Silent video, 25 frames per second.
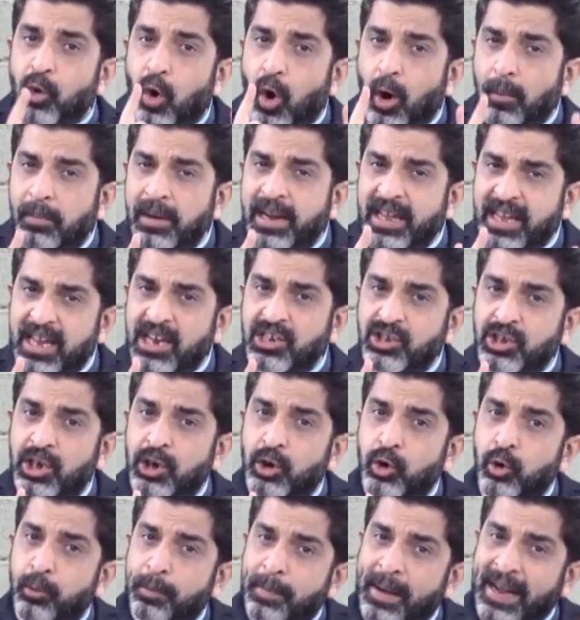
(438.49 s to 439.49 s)

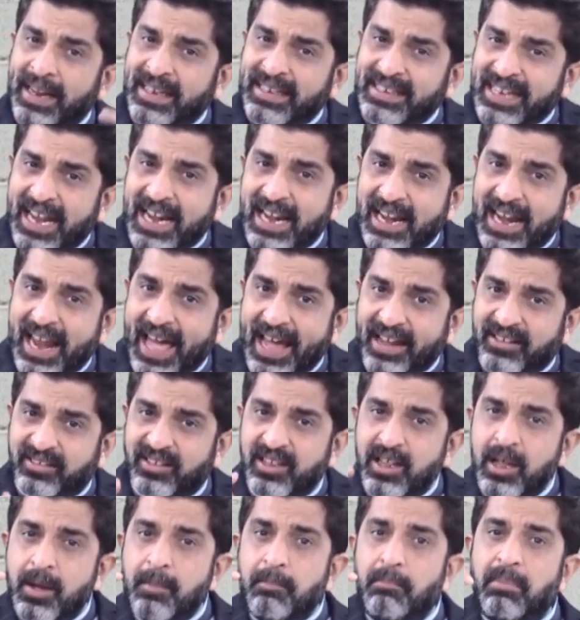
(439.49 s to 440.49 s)
Obligation to pay 10
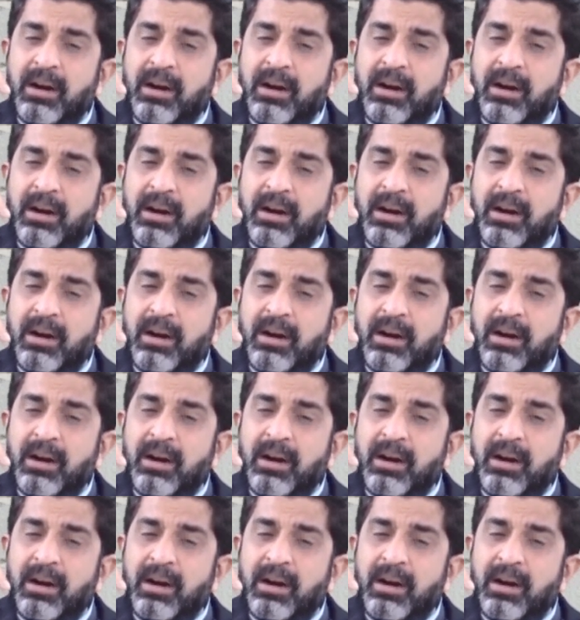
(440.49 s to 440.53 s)
lakhs,